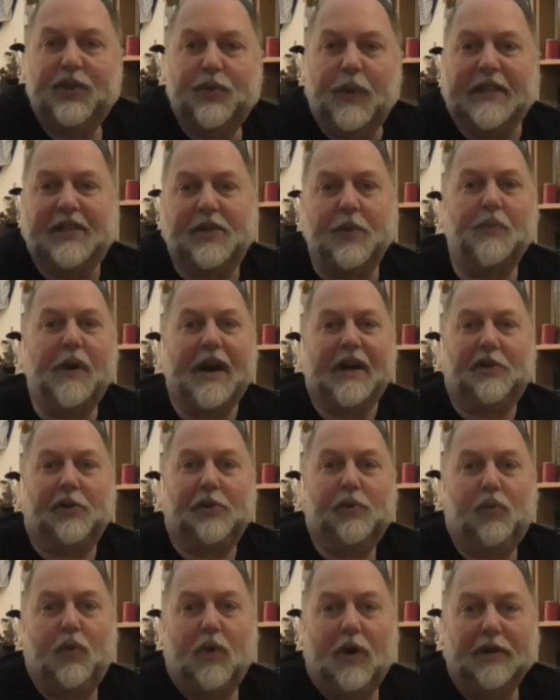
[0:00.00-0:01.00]

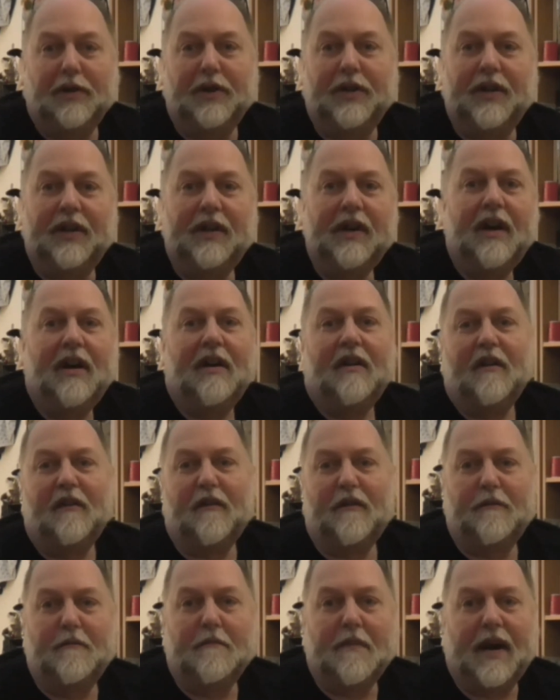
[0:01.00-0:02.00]
21
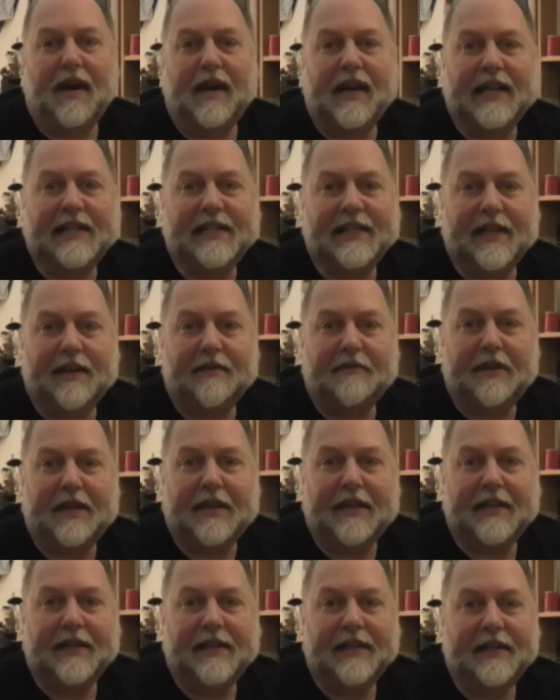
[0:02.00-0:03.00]
of my
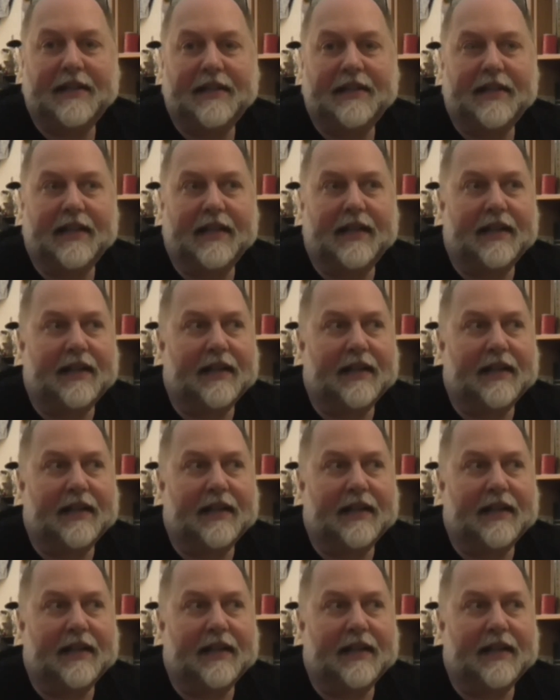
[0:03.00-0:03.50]
series